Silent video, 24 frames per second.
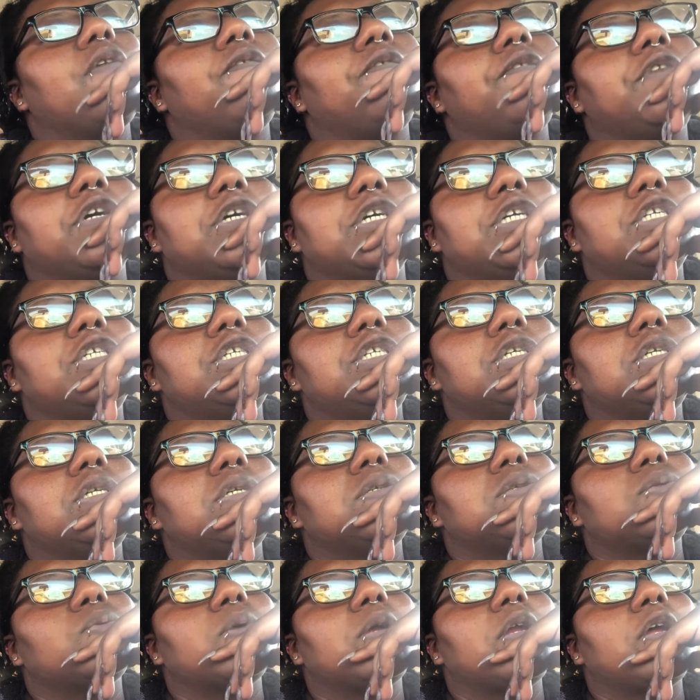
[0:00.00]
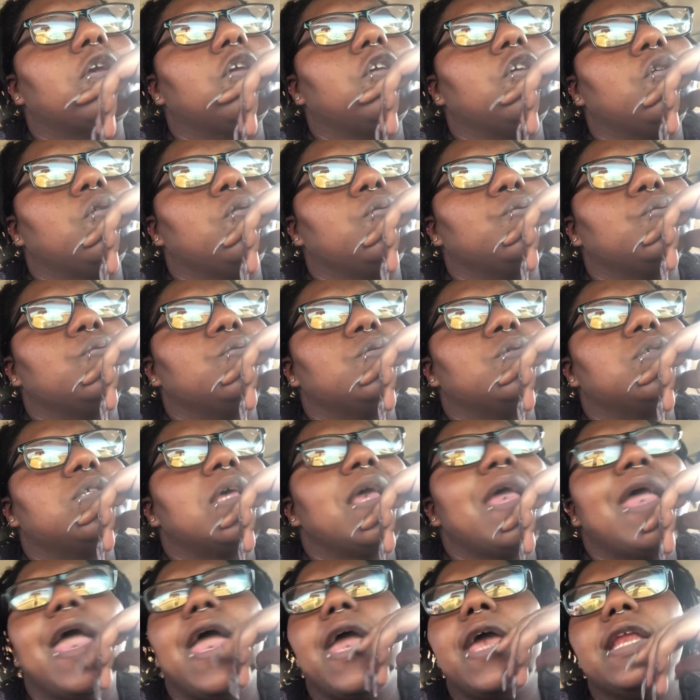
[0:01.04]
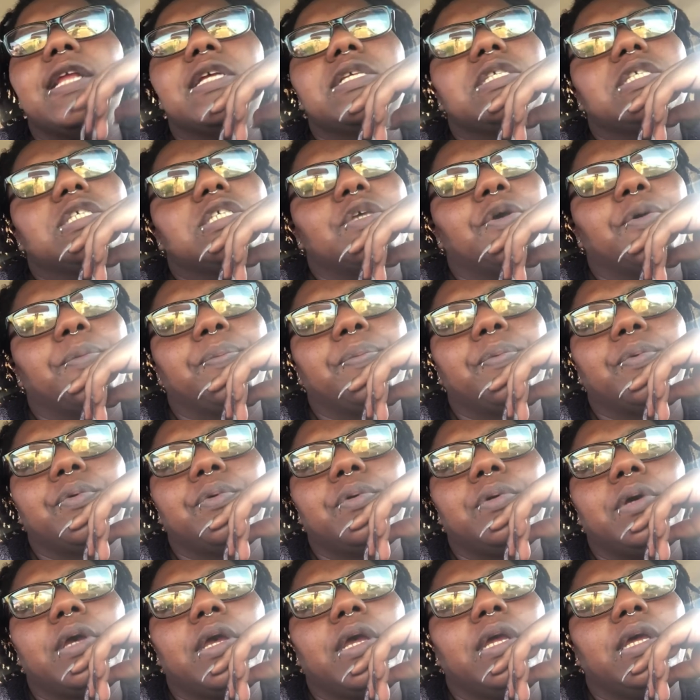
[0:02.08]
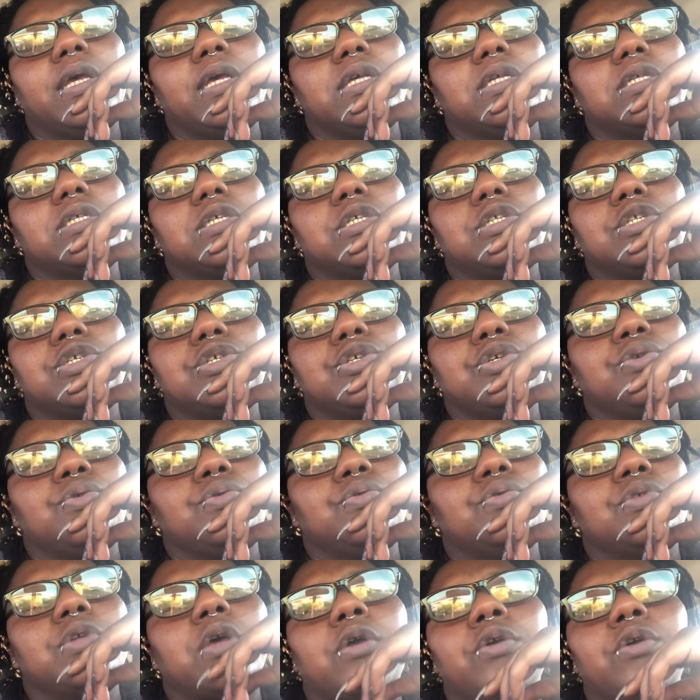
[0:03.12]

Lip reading: Fudge It is what I use. And it's simple and easy to use.